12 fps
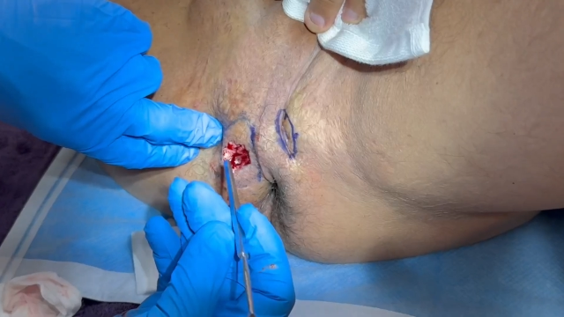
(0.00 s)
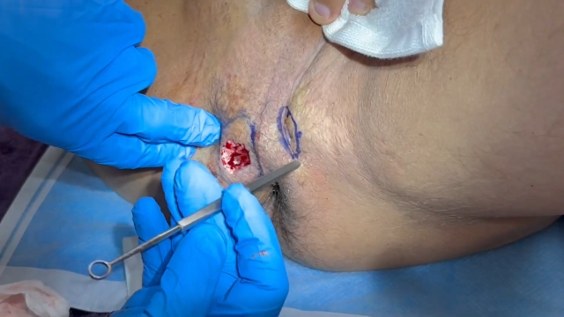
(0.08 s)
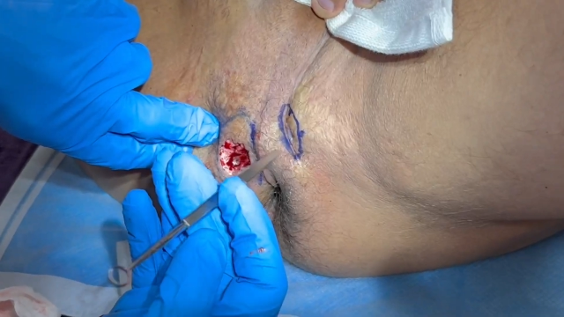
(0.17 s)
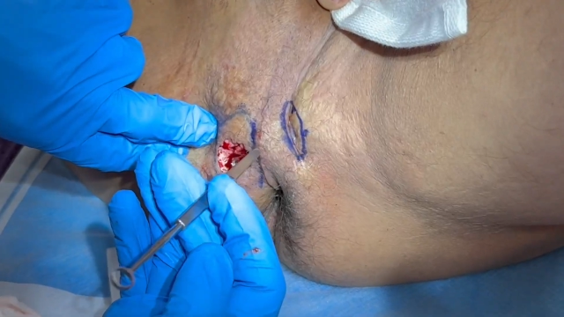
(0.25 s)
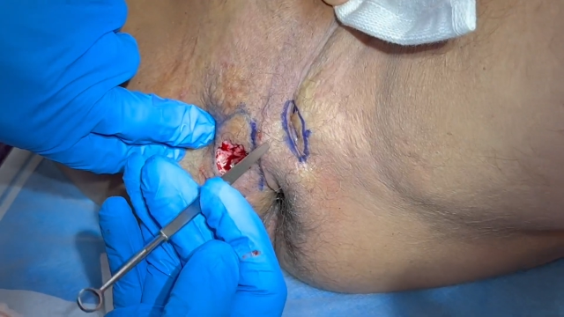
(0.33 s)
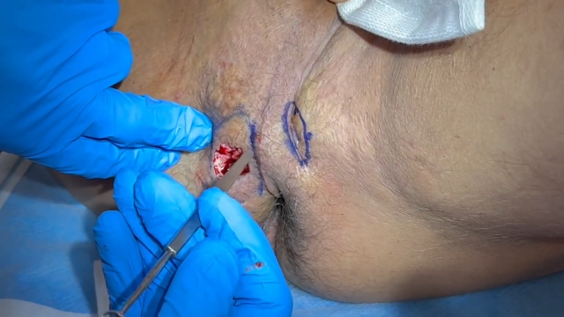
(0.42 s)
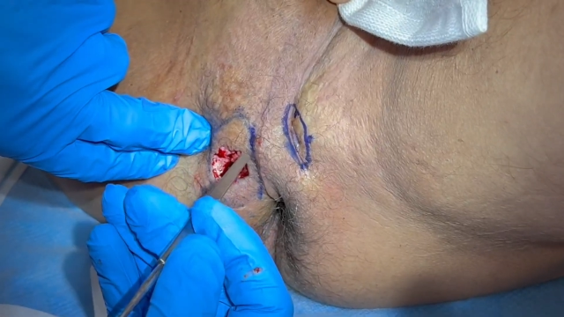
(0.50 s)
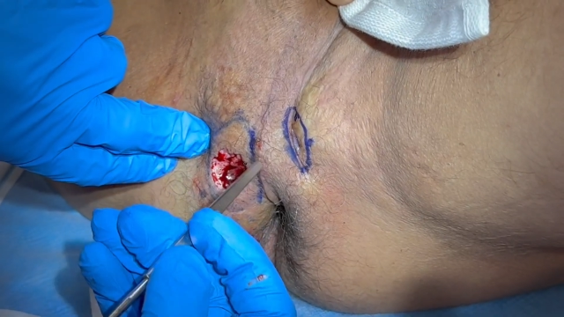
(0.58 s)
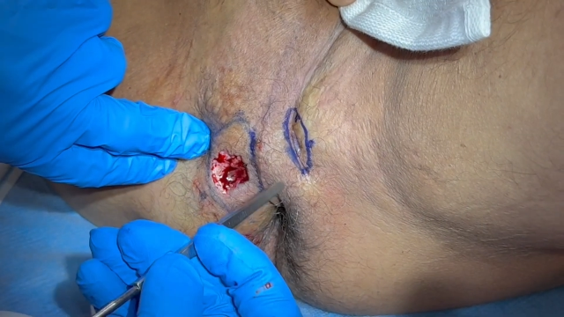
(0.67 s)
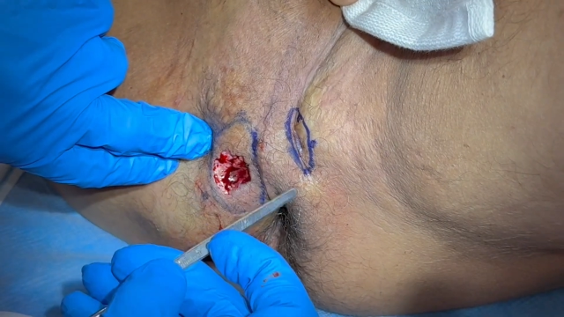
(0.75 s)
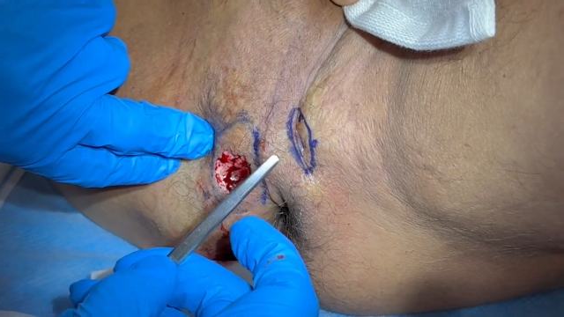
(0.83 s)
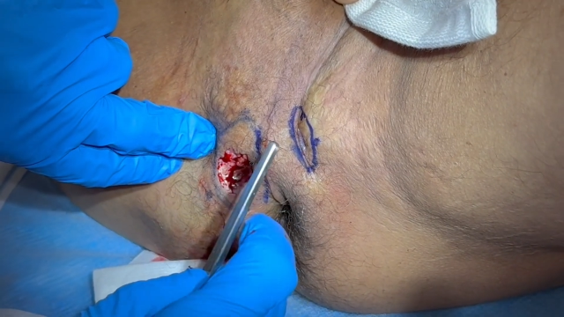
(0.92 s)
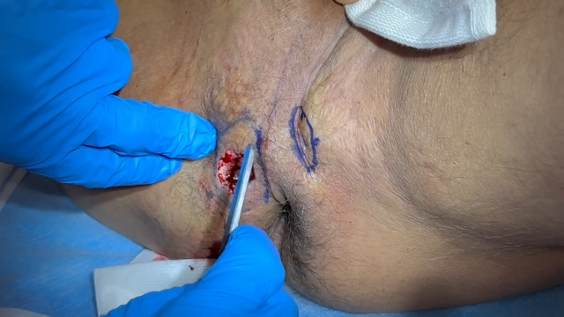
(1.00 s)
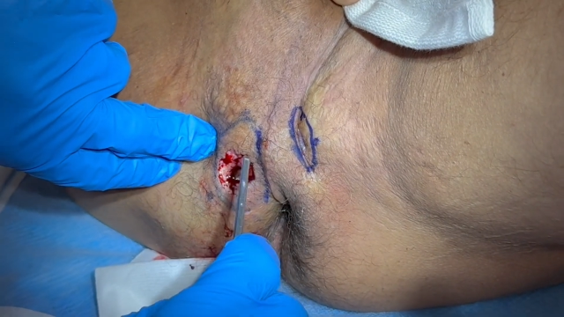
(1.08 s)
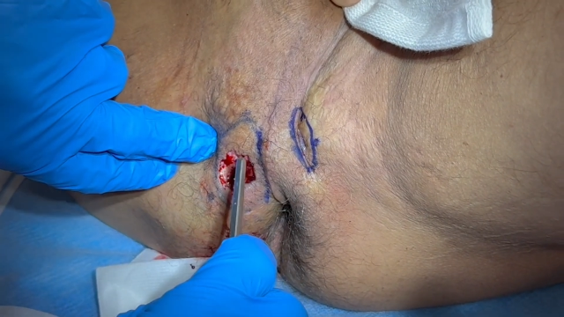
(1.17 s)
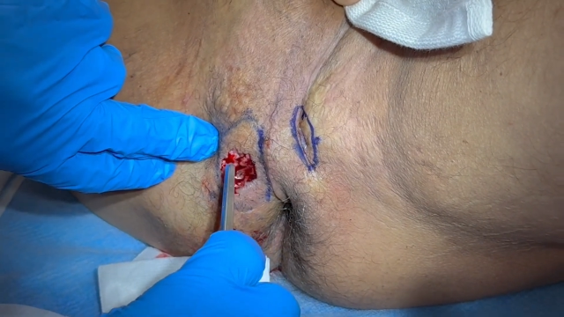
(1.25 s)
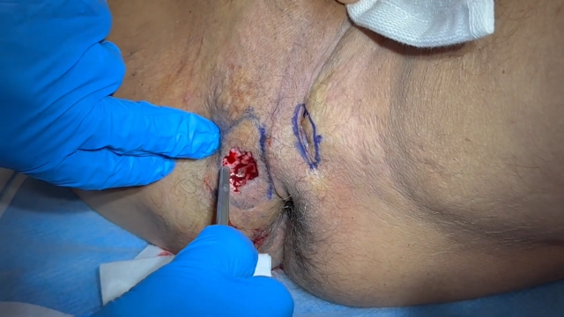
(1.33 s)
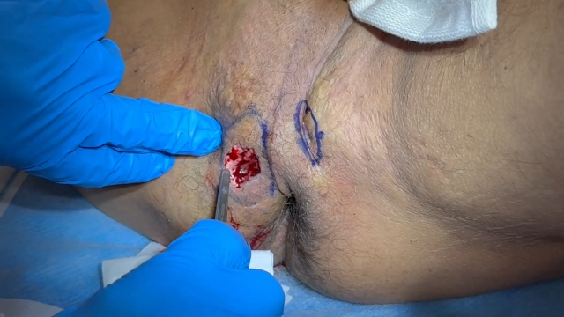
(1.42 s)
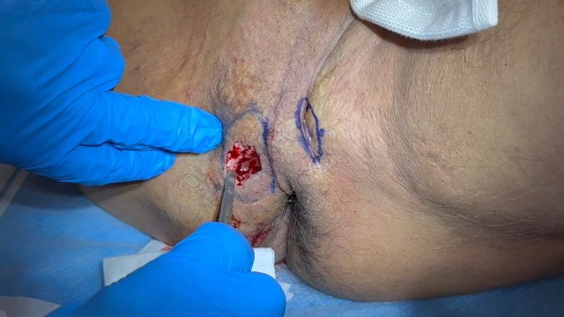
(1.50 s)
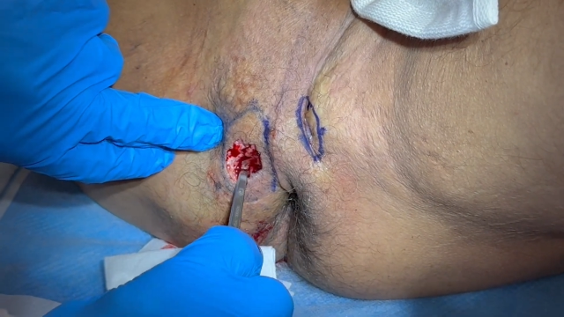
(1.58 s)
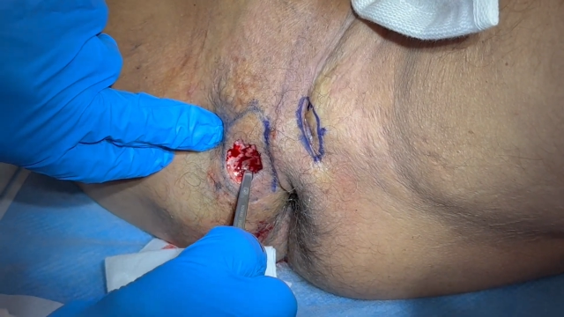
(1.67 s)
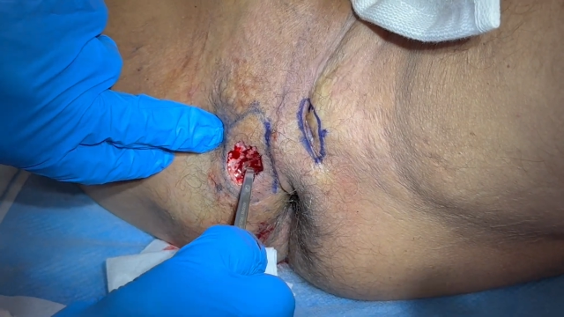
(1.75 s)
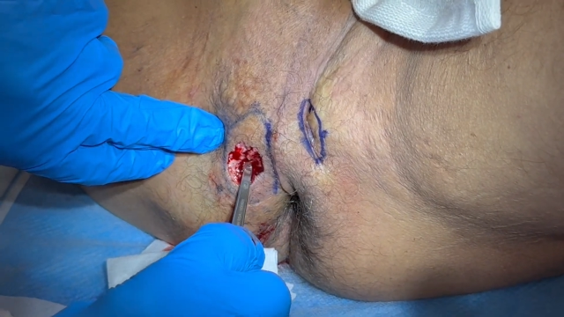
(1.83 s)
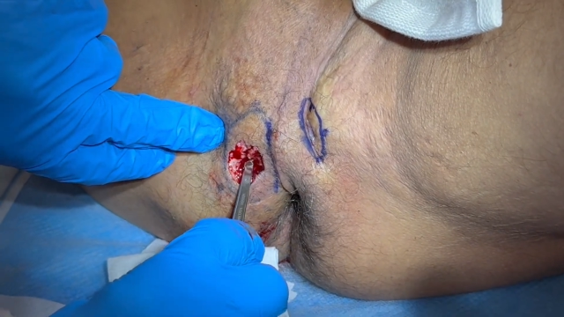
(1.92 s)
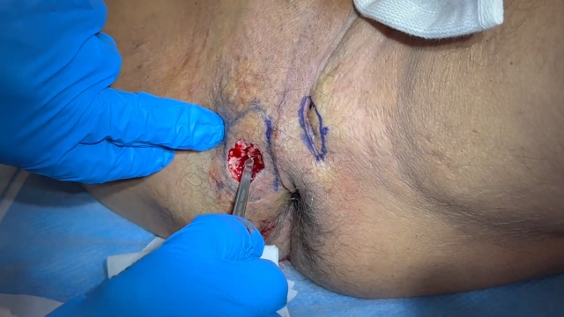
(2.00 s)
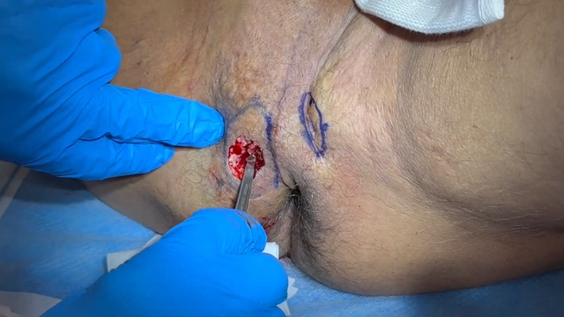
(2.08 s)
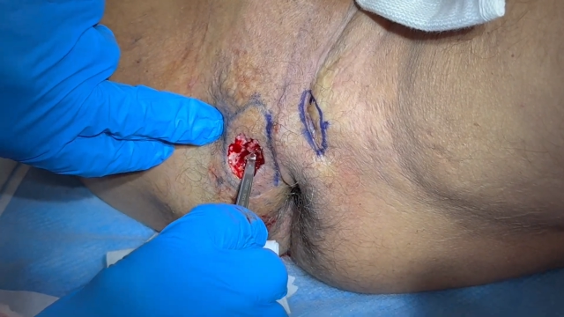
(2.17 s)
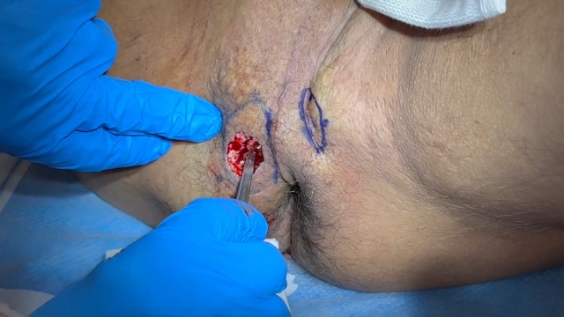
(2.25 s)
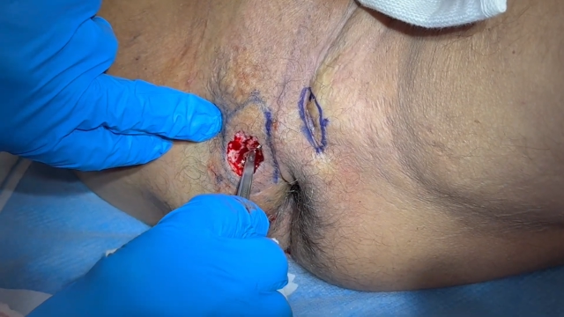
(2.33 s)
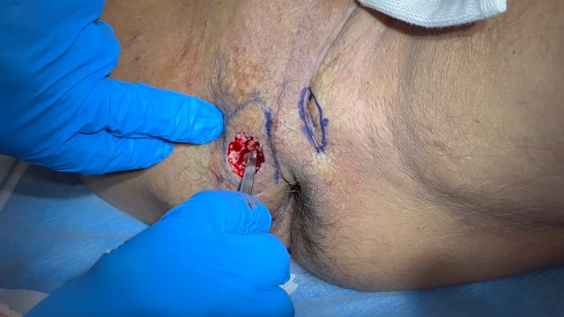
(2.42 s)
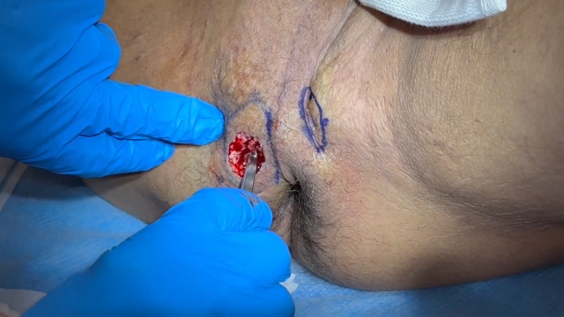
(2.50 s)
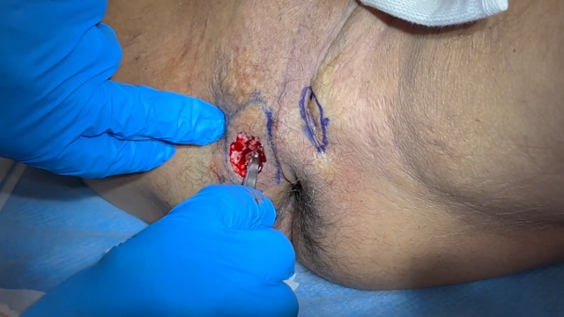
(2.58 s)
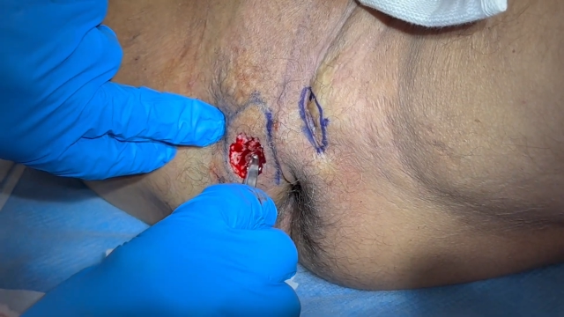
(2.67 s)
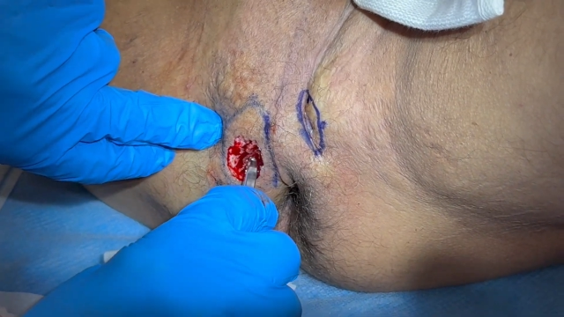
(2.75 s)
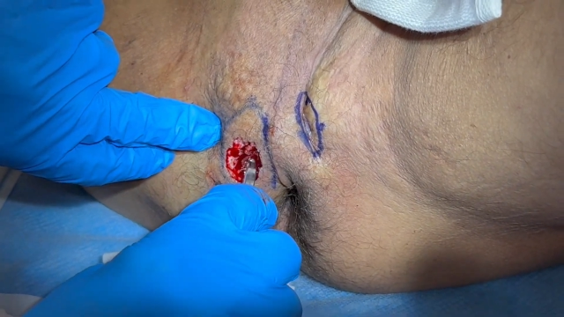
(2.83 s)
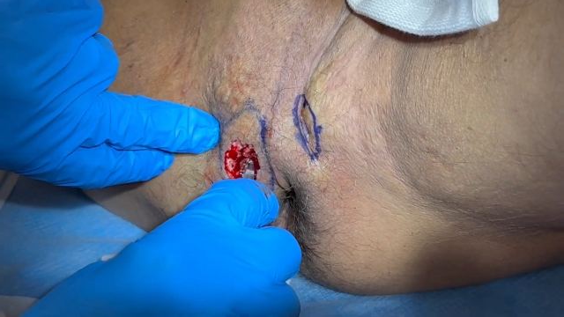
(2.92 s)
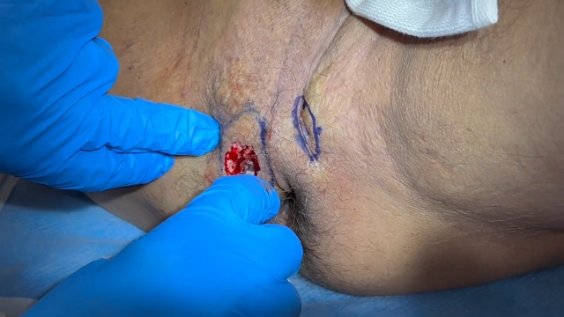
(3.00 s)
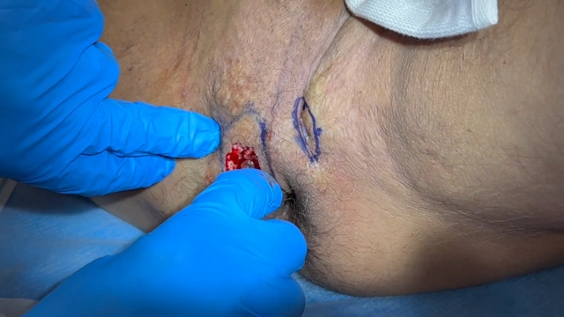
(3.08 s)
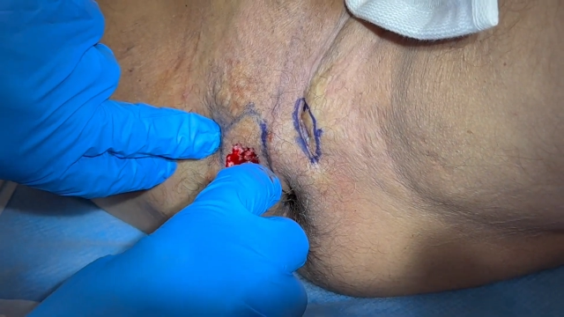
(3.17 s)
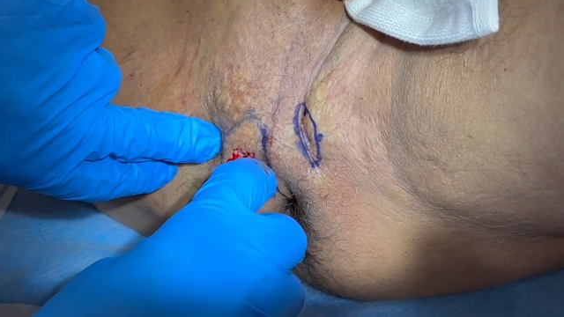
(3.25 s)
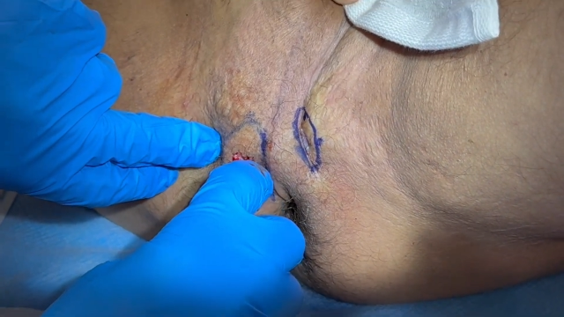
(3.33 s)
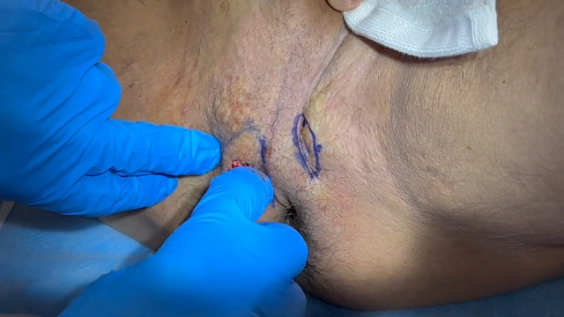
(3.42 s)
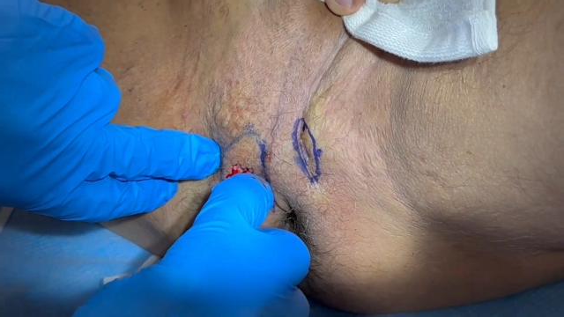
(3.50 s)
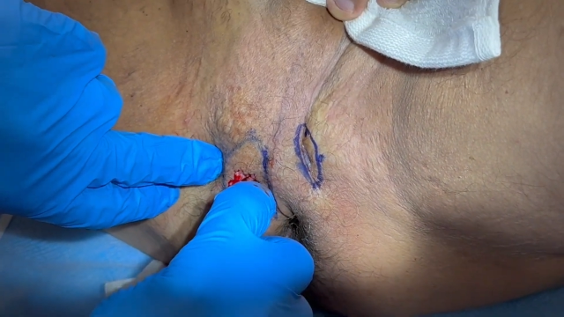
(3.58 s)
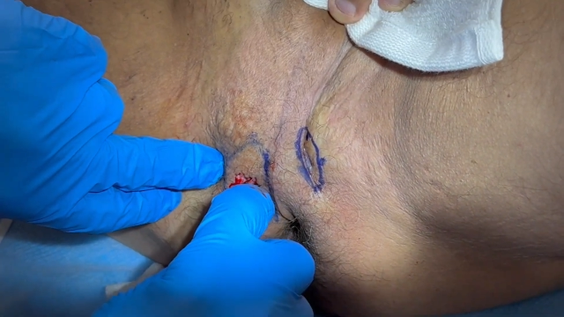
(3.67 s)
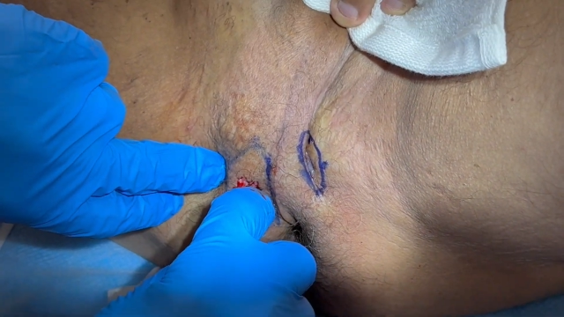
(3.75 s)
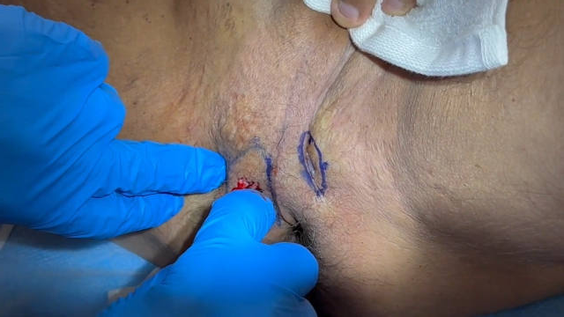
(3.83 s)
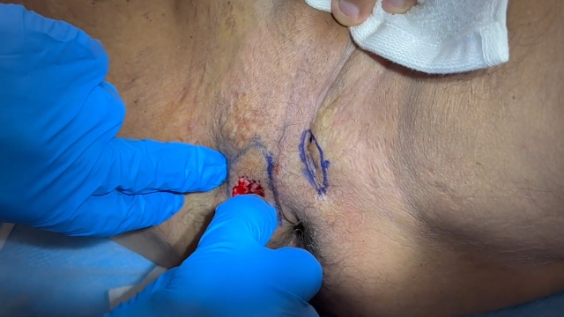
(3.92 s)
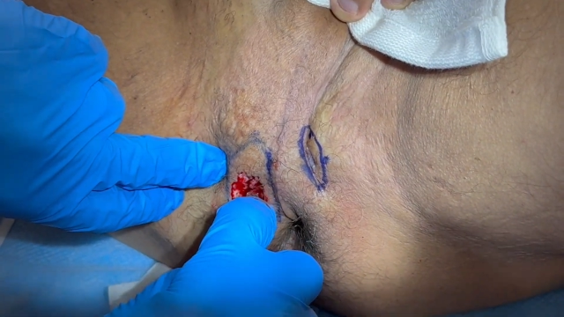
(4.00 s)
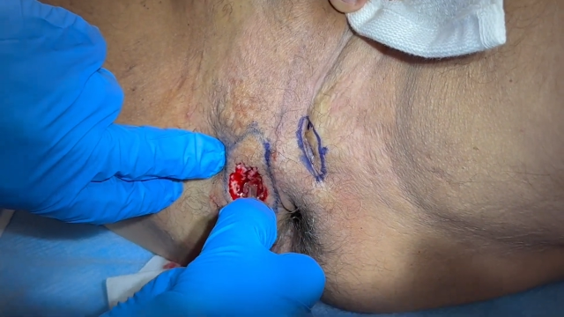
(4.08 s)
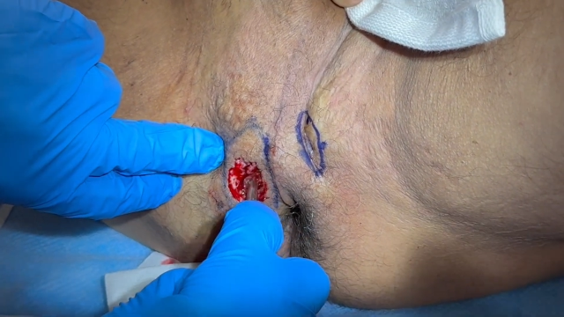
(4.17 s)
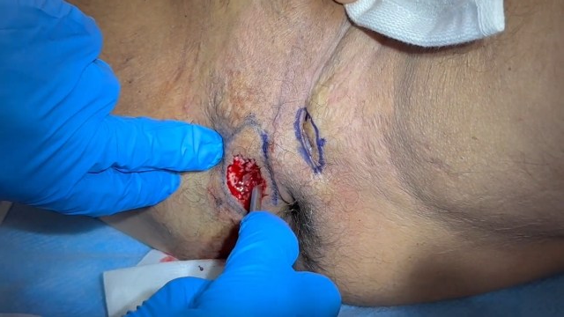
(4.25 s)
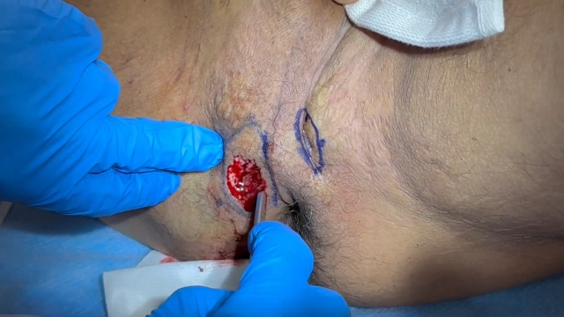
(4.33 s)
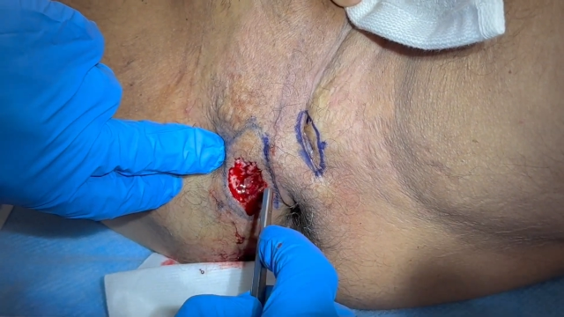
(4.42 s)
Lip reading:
Nobody's mouth can be seen.